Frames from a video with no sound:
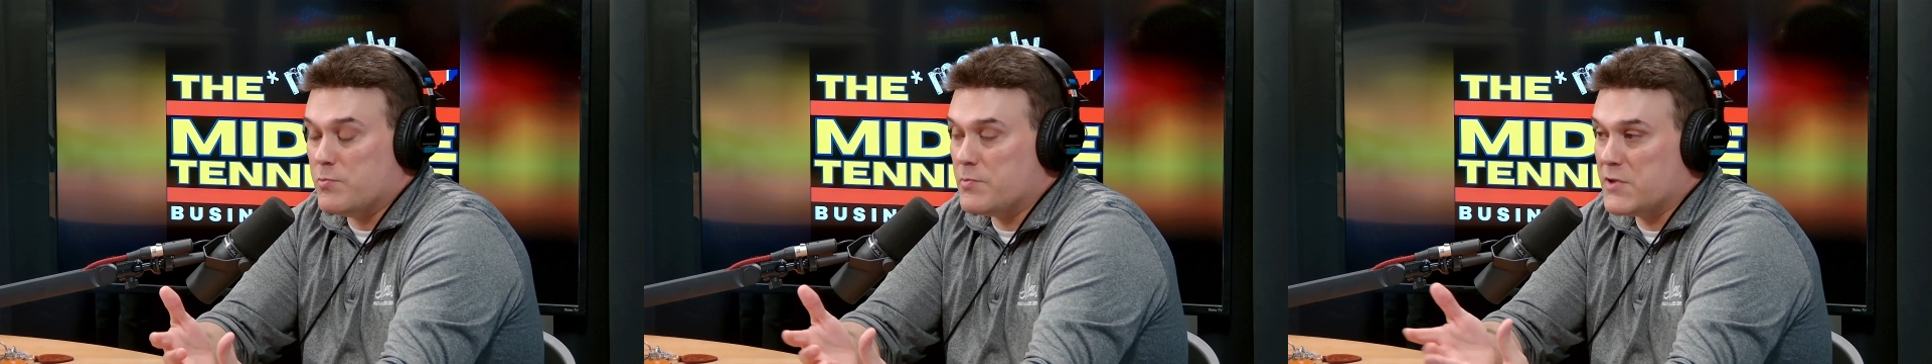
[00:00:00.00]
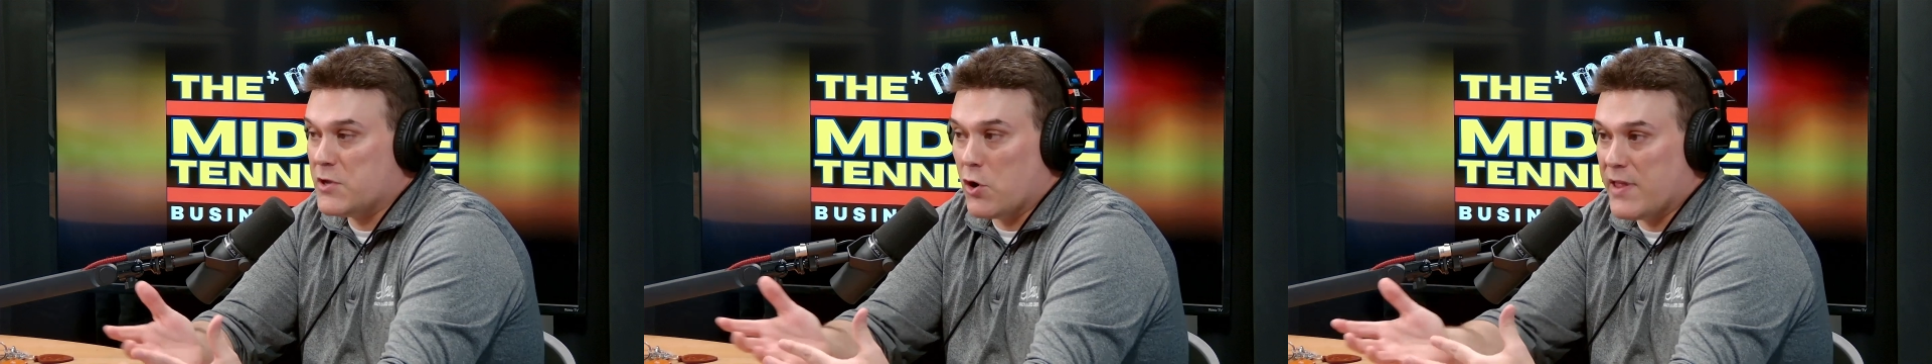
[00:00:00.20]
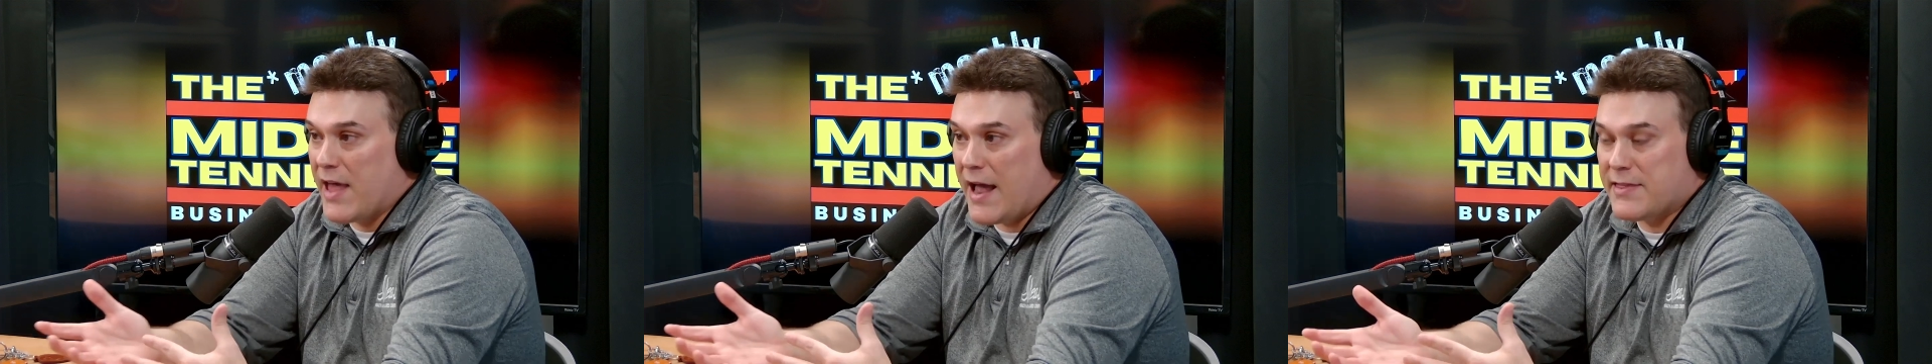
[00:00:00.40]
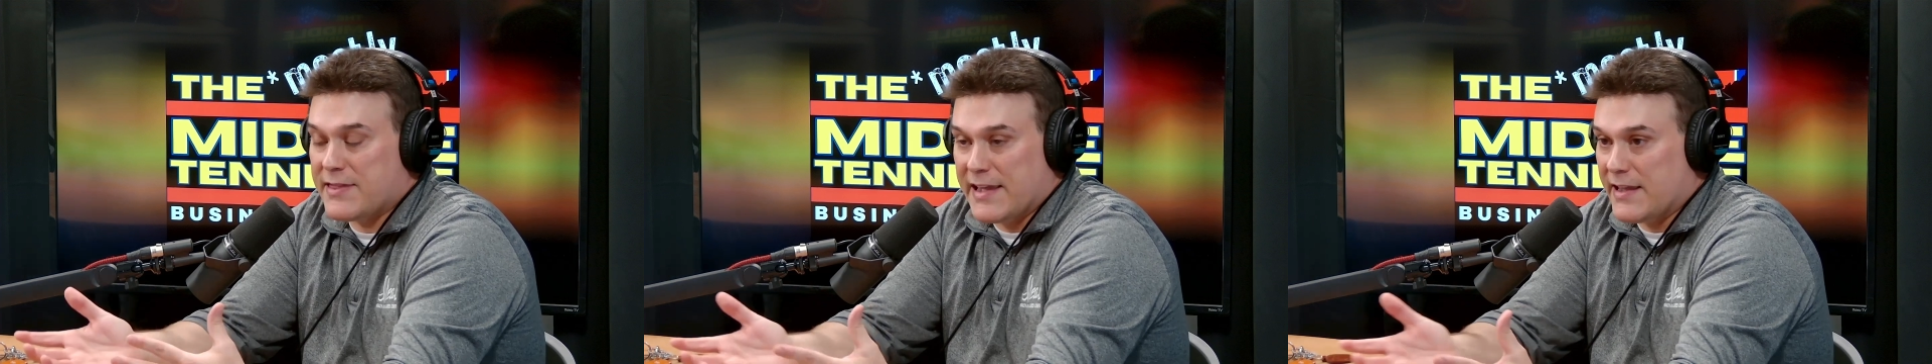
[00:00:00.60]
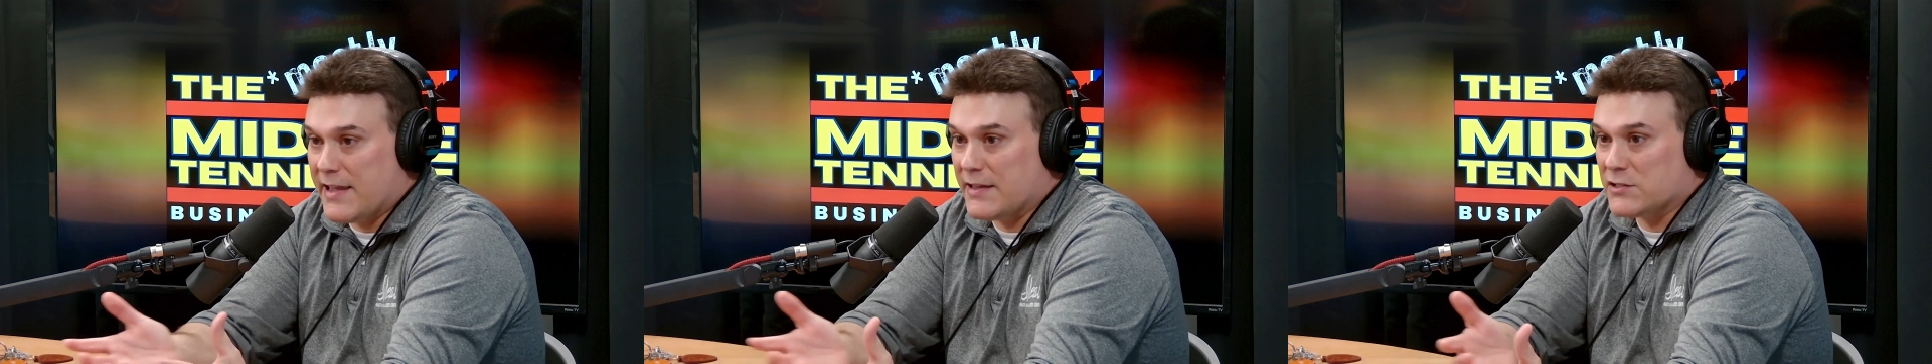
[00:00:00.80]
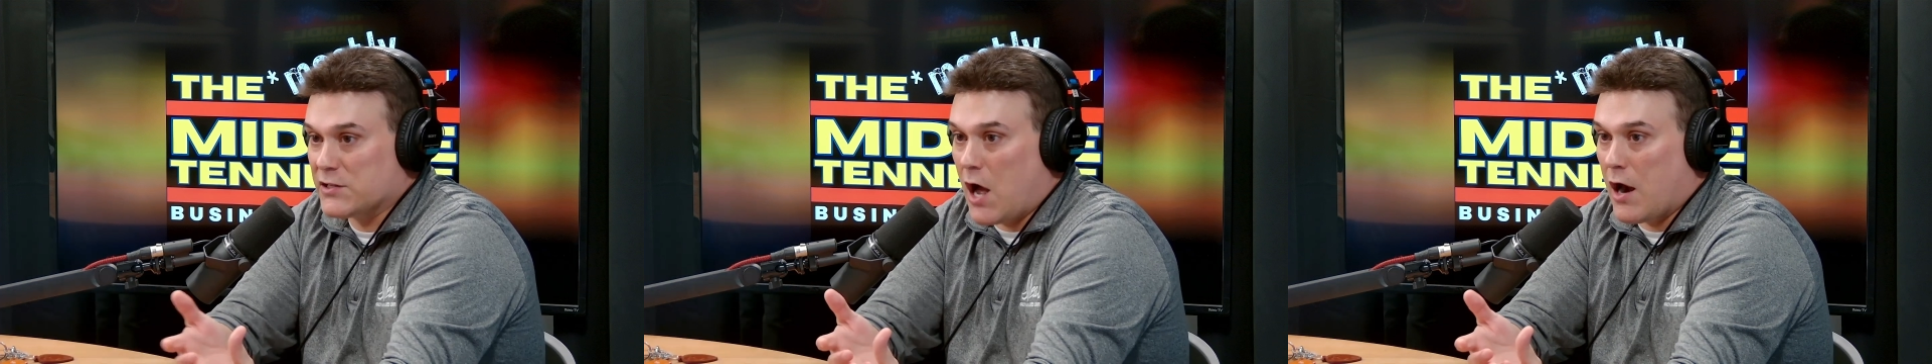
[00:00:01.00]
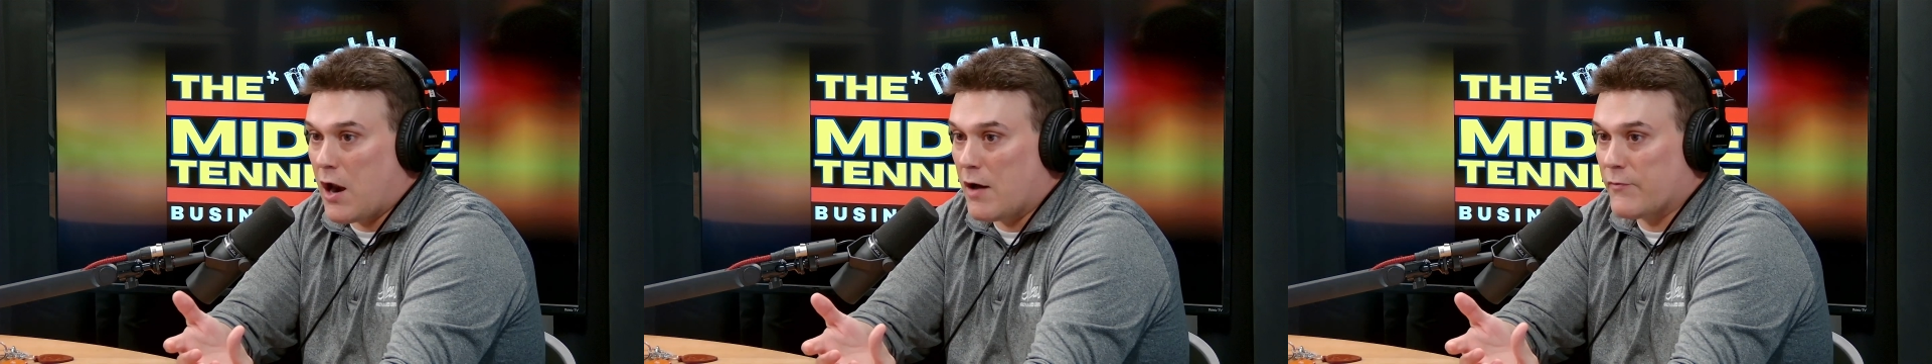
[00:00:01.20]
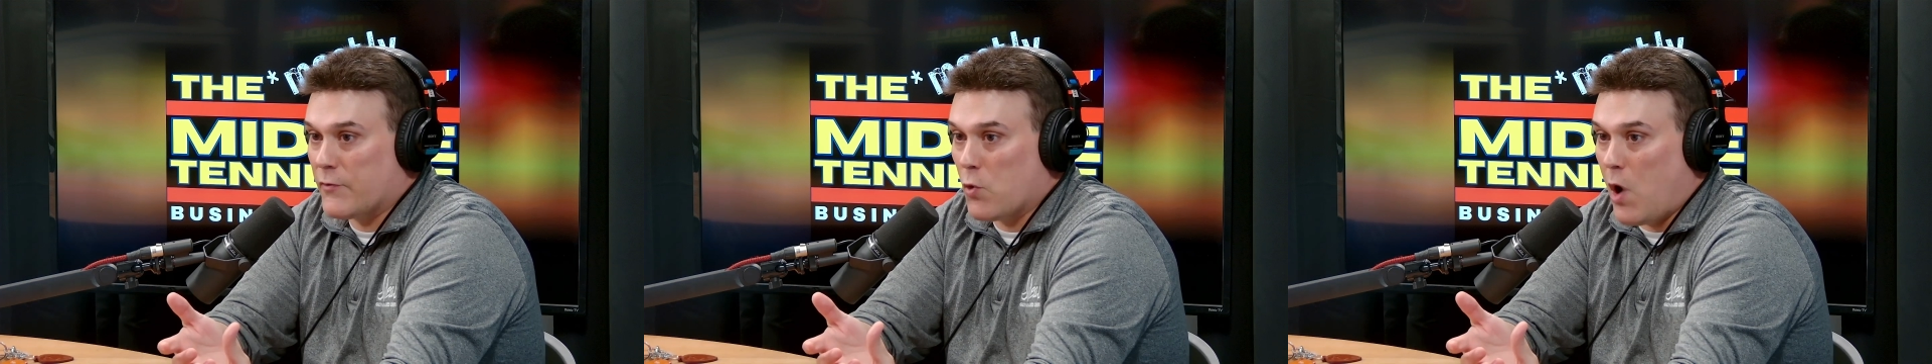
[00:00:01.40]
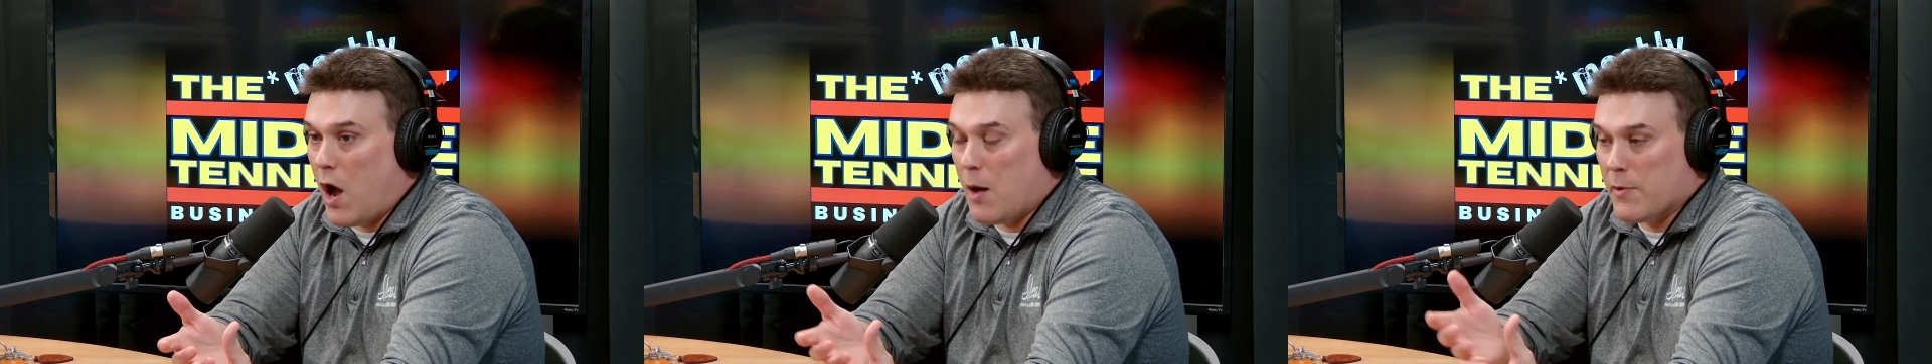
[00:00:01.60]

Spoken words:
thinking has gone on for a while,